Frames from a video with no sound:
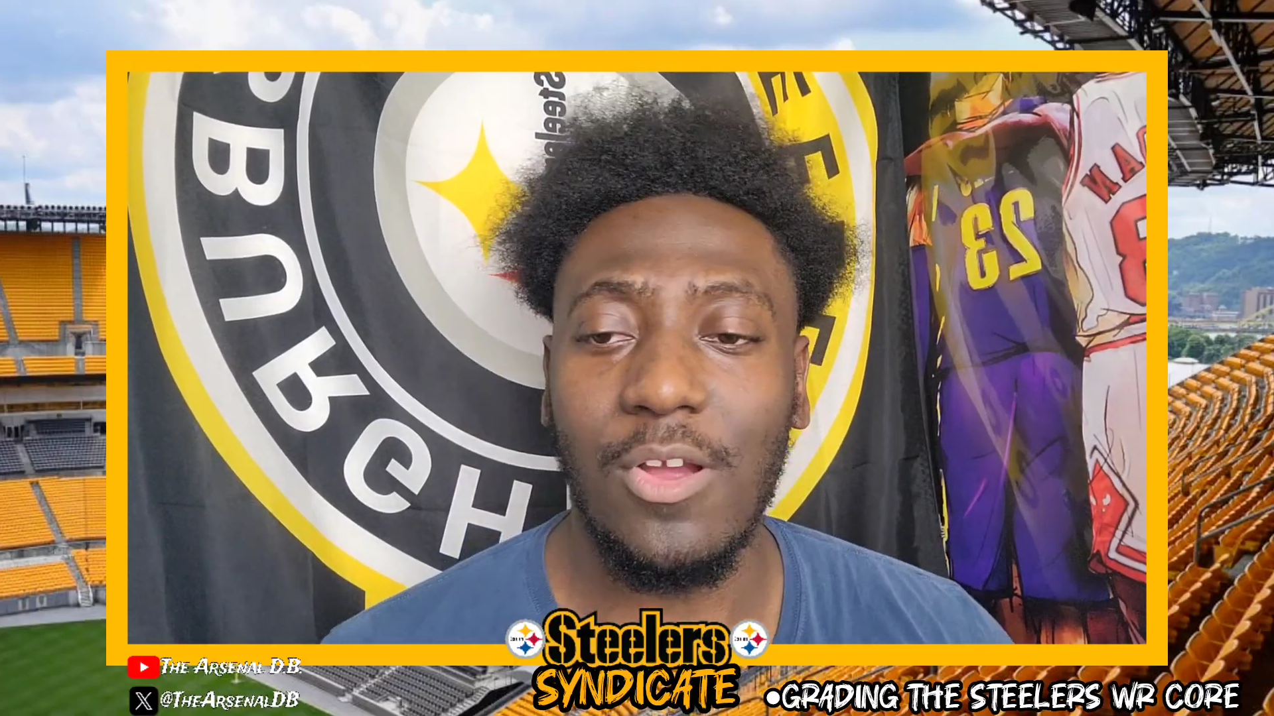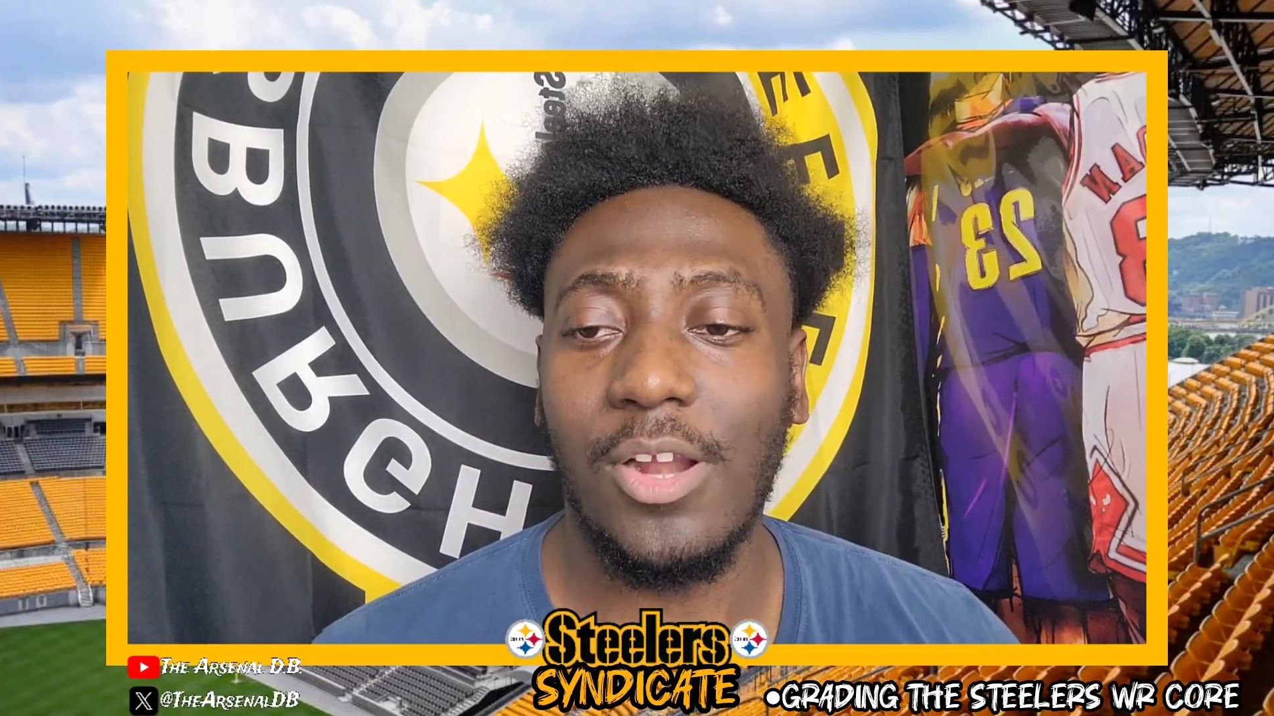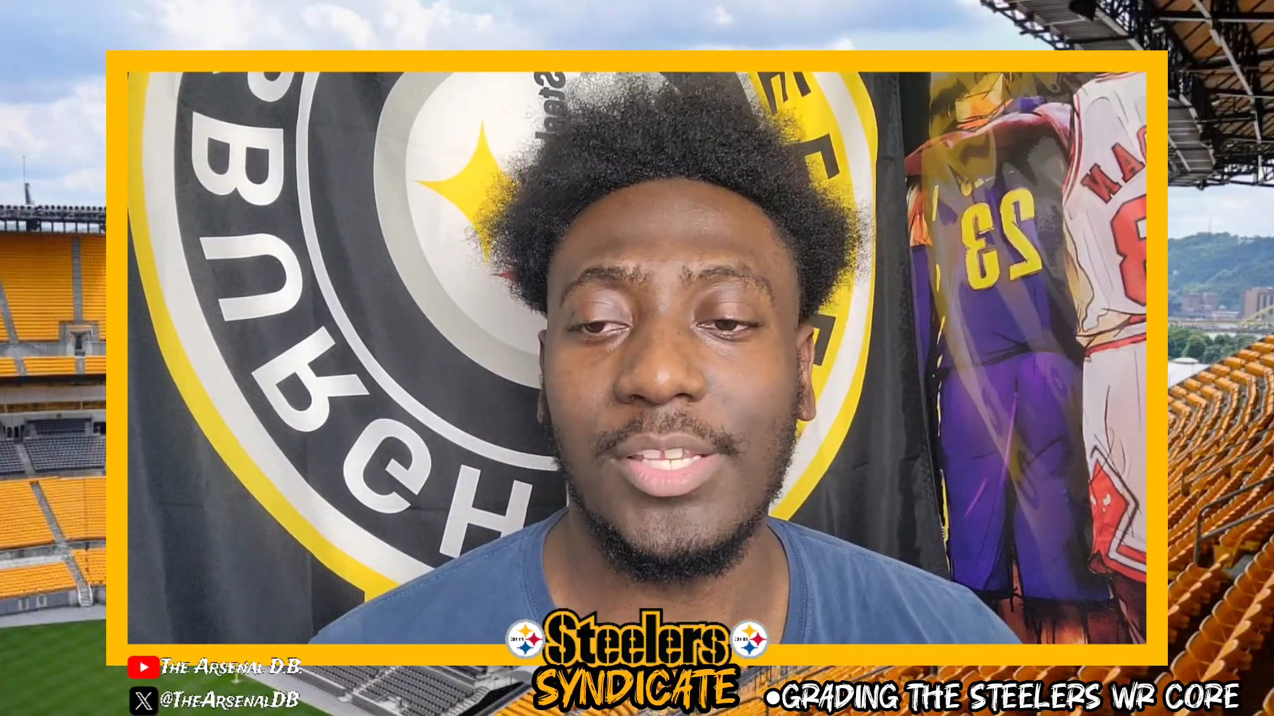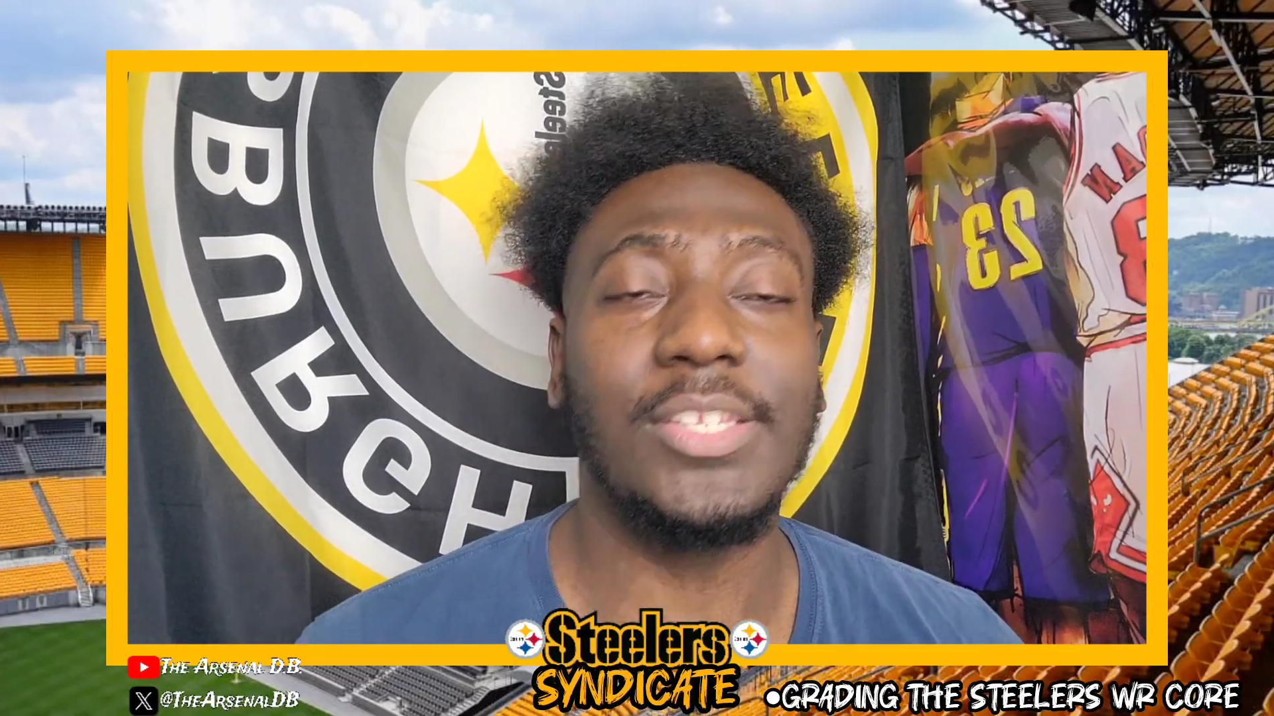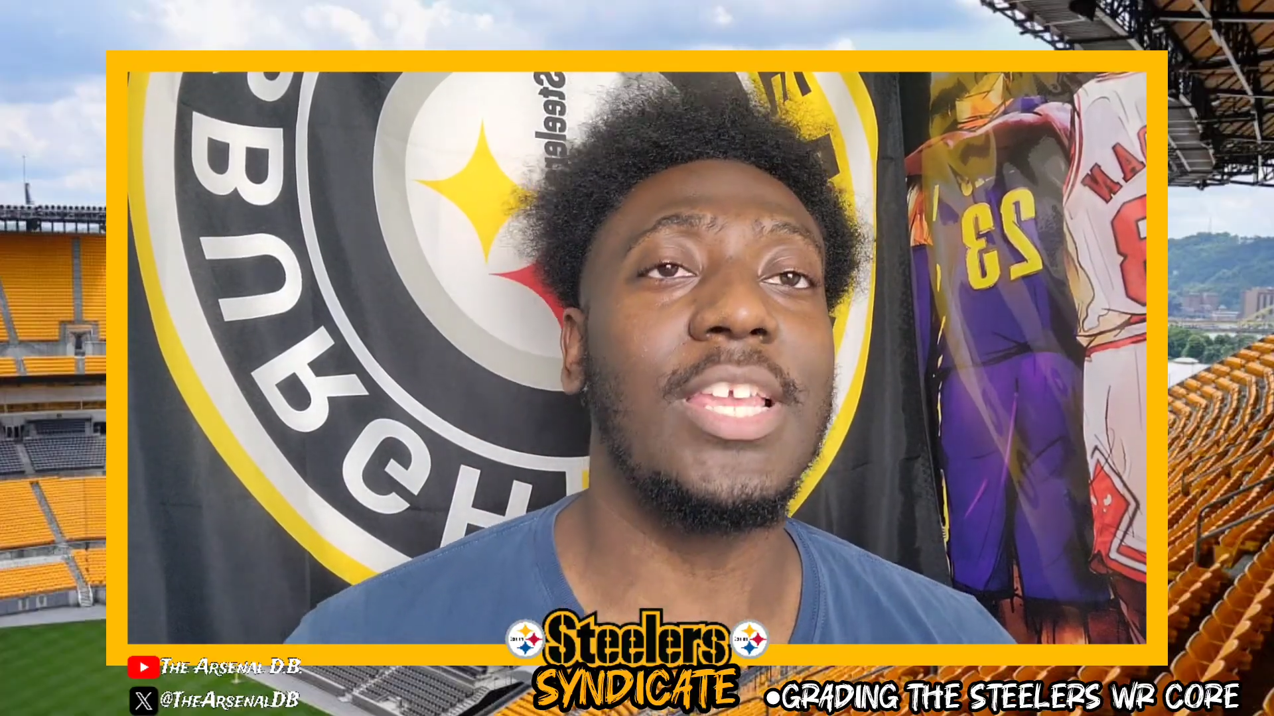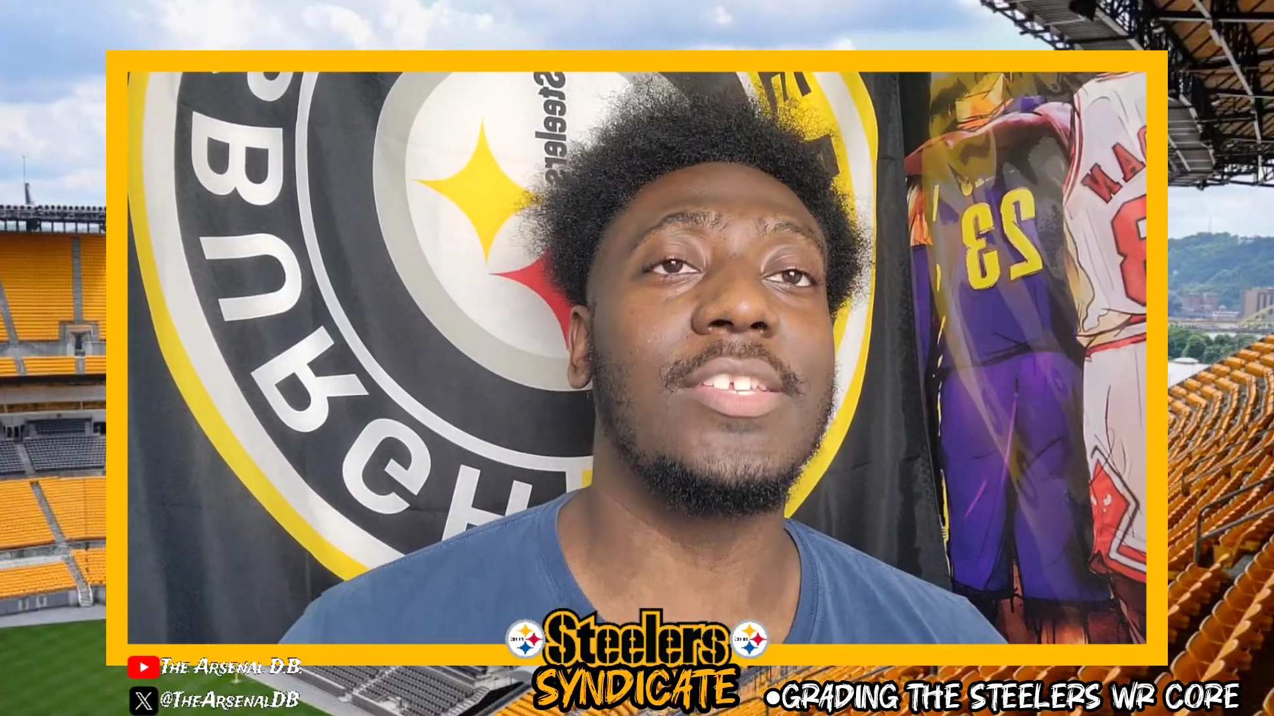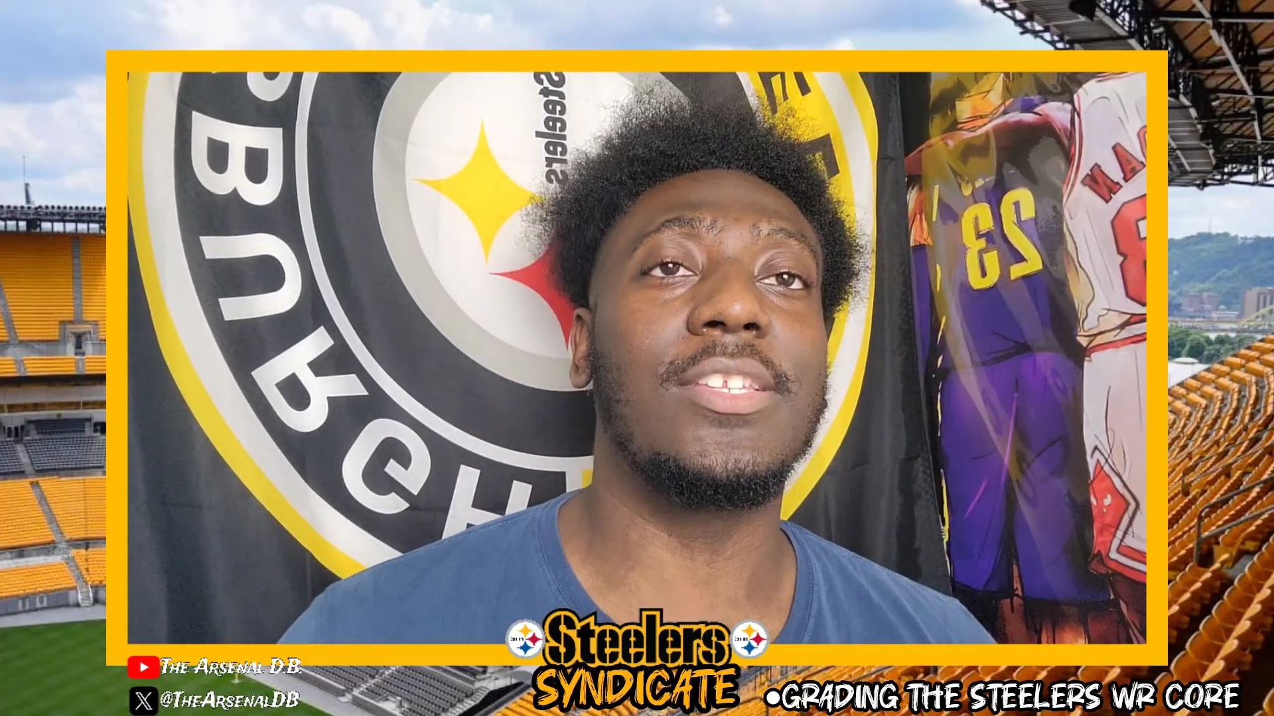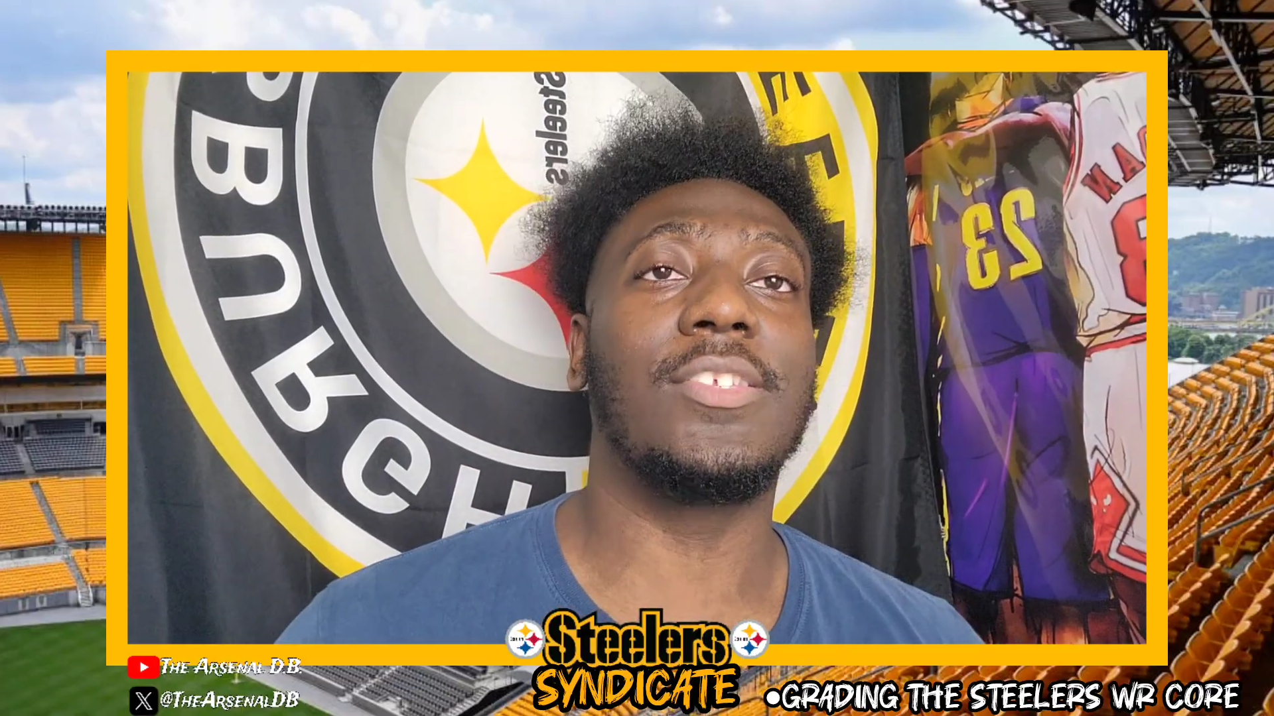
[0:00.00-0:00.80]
yards a season